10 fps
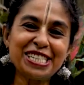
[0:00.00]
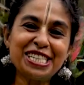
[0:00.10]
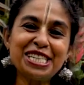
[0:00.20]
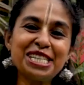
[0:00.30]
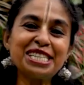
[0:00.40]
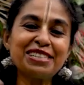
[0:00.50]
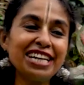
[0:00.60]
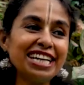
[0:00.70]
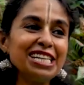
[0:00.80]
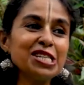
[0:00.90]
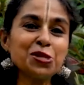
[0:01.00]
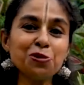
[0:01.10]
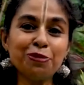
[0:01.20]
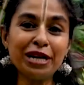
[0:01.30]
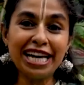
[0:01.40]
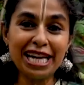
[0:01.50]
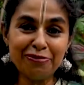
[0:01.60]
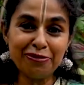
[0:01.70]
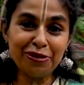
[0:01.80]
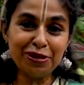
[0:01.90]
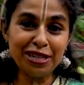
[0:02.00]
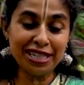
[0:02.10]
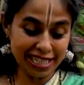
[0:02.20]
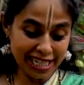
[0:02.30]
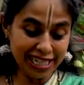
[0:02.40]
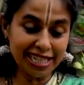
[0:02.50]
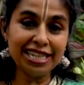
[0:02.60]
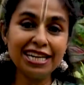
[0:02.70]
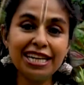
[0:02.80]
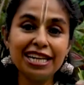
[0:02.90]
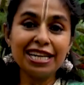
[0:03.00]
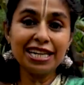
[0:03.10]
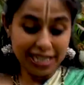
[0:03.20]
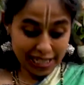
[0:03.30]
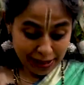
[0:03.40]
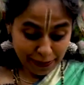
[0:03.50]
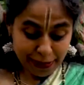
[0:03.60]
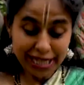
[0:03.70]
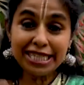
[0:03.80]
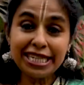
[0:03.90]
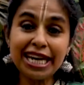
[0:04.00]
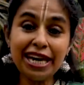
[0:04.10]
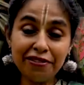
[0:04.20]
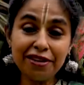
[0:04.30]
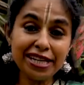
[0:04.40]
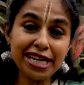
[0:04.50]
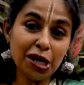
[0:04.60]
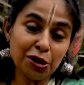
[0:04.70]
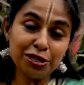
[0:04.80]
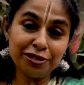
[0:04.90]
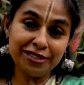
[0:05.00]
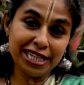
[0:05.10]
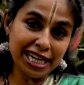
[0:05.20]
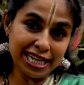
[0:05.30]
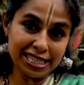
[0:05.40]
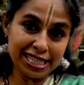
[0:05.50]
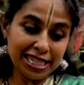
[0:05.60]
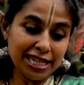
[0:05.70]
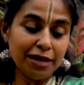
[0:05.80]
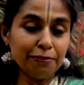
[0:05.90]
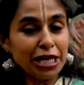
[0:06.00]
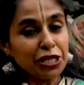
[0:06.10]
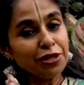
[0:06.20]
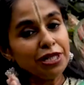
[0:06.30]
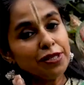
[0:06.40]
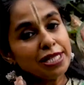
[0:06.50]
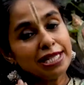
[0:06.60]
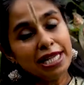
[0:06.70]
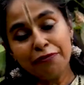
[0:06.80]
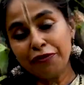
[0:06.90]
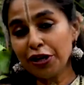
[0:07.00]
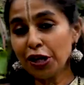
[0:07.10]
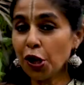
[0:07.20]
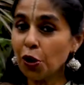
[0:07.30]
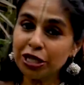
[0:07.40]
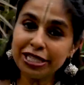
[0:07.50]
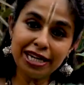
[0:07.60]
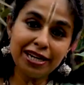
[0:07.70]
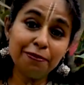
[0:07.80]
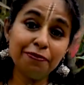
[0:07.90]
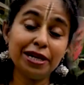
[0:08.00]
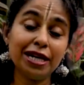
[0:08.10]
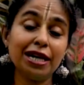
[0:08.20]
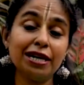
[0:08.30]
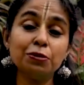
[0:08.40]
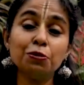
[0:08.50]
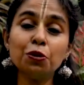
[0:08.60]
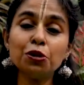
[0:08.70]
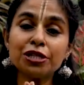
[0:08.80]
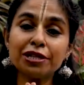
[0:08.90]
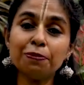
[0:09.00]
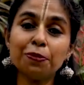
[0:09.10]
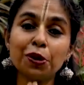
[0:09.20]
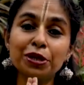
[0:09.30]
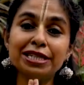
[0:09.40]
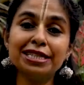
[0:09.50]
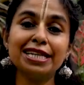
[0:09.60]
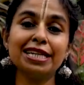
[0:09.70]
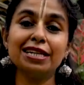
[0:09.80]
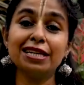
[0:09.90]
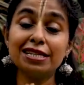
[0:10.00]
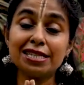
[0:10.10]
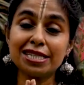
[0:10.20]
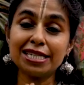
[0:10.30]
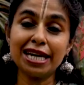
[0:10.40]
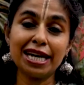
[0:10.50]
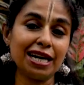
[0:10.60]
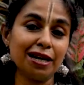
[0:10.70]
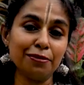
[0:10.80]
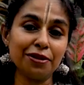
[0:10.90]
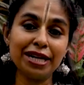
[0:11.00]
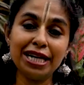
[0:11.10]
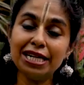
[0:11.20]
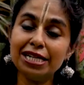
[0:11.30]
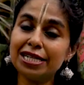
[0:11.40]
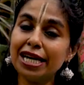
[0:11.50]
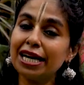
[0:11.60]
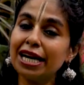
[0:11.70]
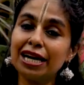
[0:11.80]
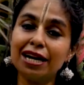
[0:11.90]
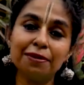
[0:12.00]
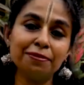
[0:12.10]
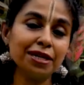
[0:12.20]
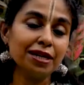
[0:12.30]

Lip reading: this is really super helpful in getting everything out of the lungs. Make sure you sleep for a long time, and most important thing is stay calm. Really staying calm